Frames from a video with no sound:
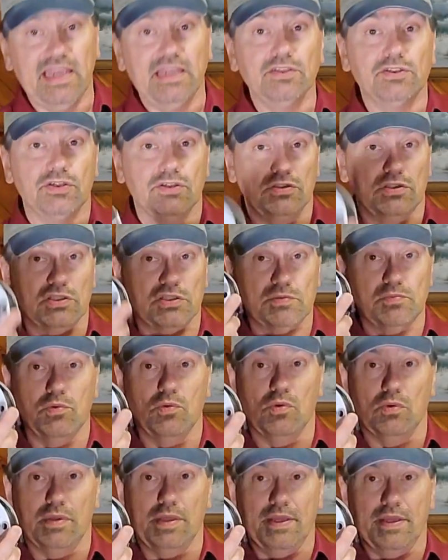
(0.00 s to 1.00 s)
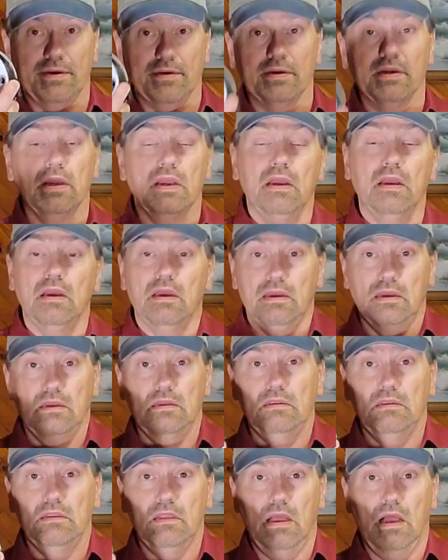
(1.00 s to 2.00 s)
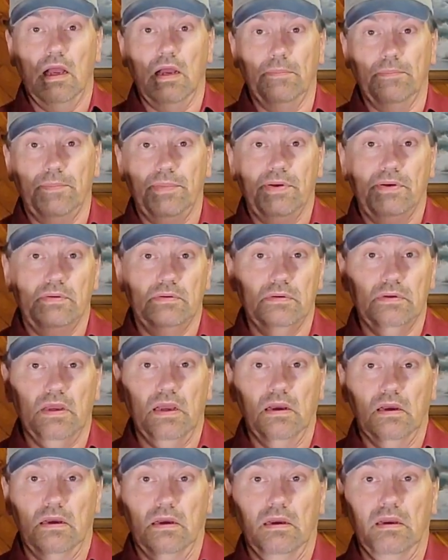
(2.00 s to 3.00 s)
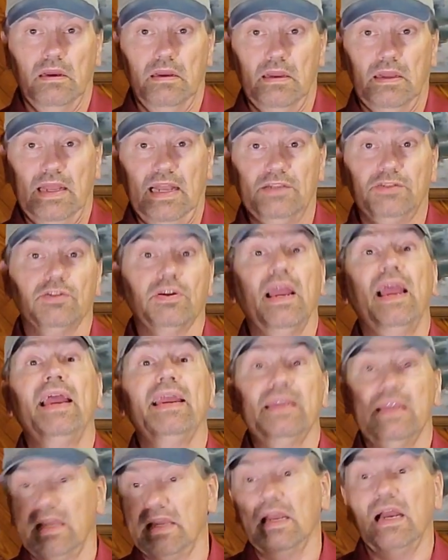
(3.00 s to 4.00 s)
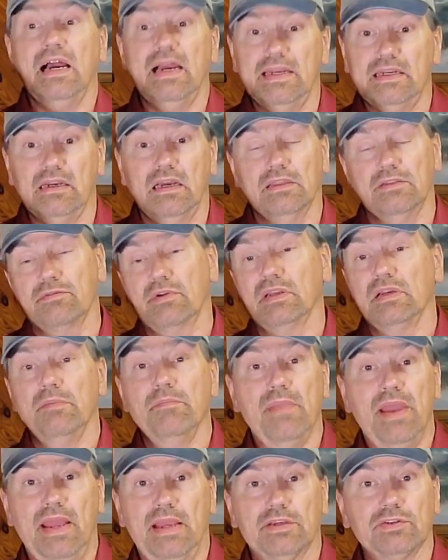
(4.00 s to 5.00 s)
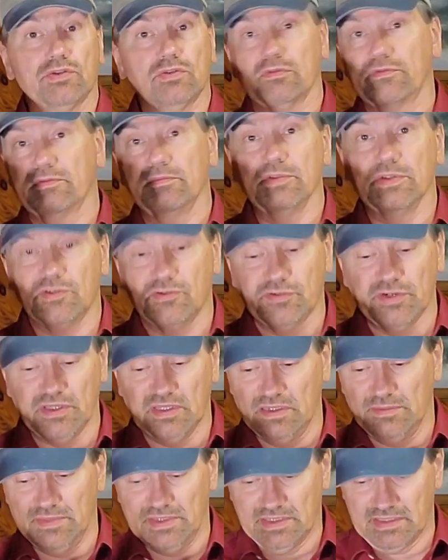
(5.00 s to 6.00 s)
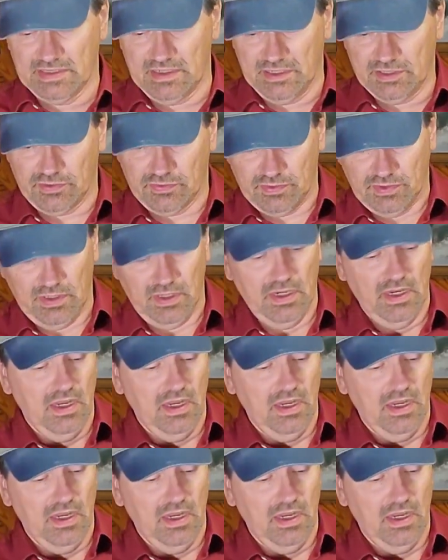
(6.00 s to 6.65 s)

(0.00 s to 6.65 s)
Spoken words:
into the spool here, up at your hanging height, either on a mast or from a tree limb and such.